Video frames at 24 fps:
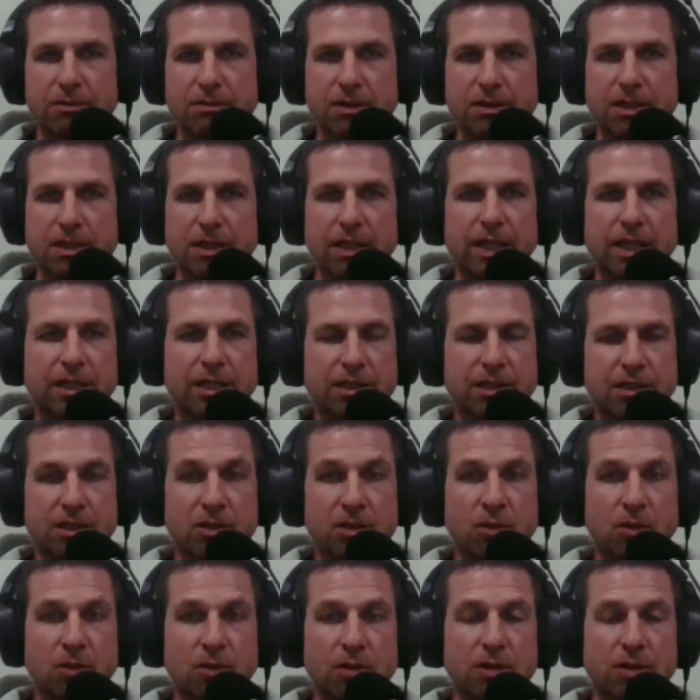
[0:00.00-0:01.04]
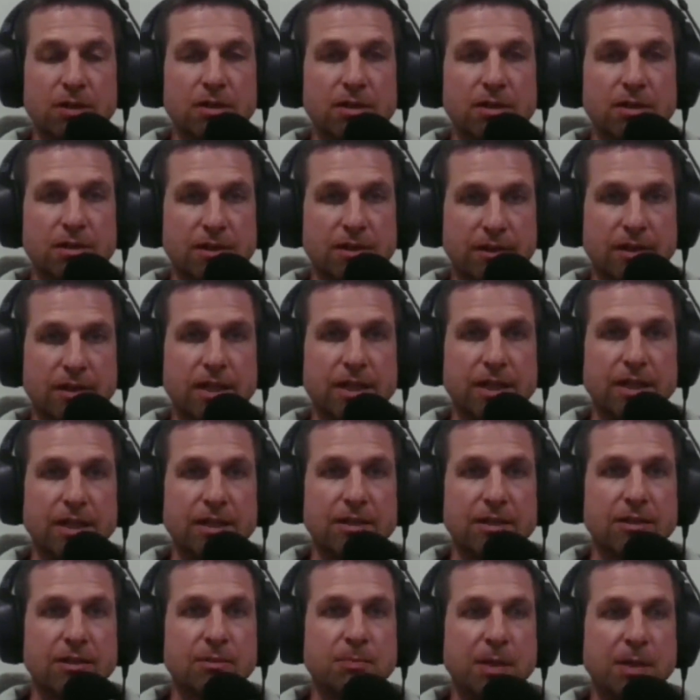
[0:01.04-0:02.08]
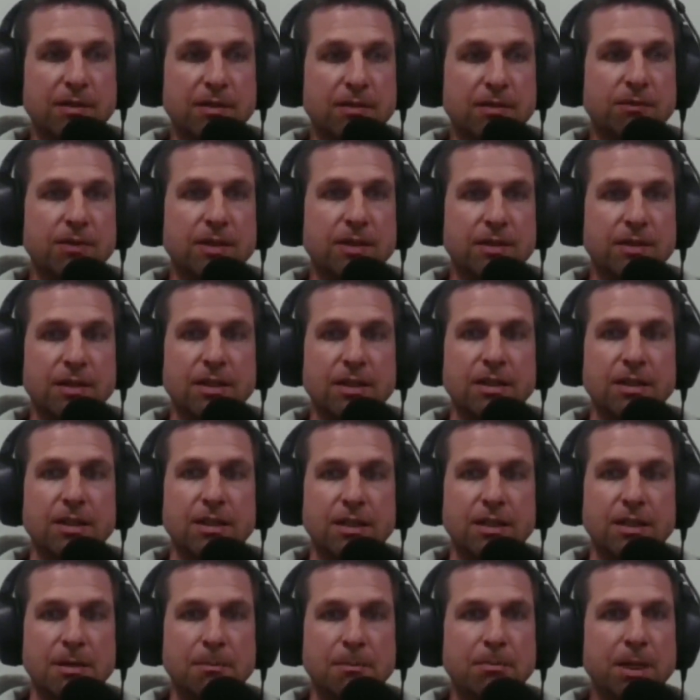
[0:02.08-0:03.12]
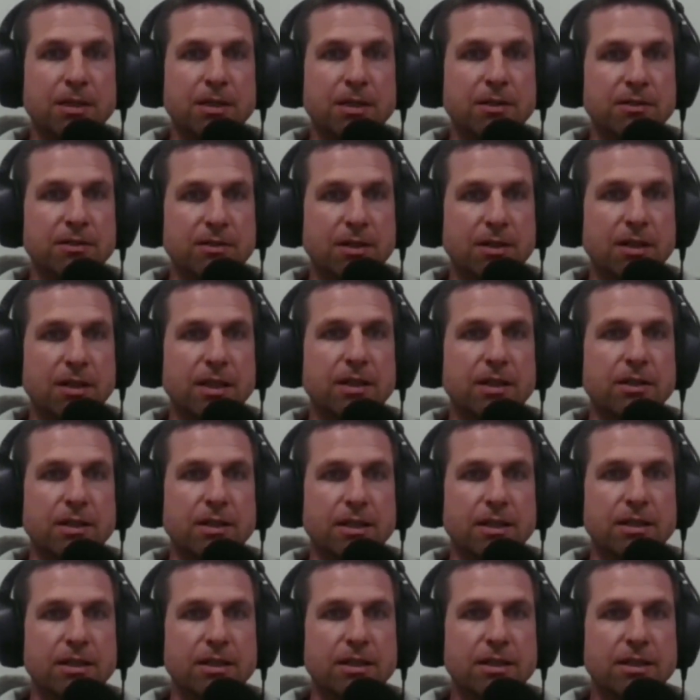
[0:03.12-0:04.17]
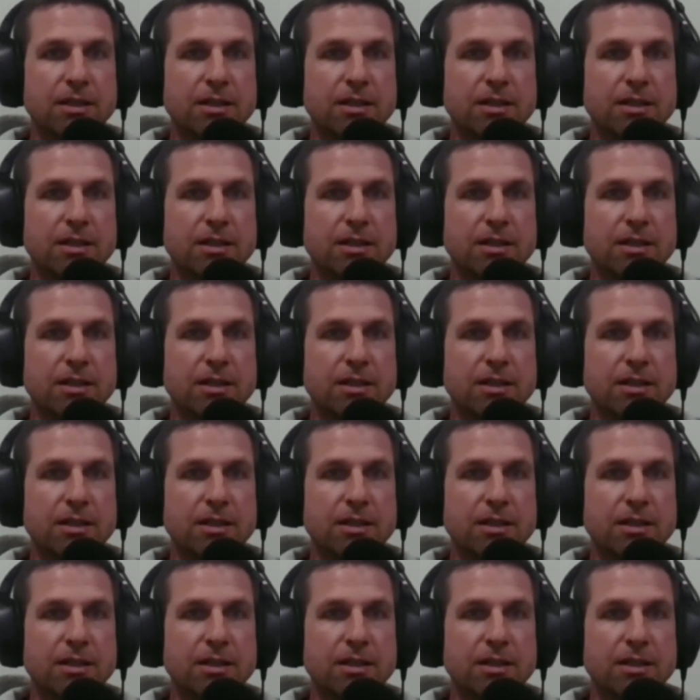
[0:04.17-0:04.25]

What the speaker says: really like your saying specificity compels clarity,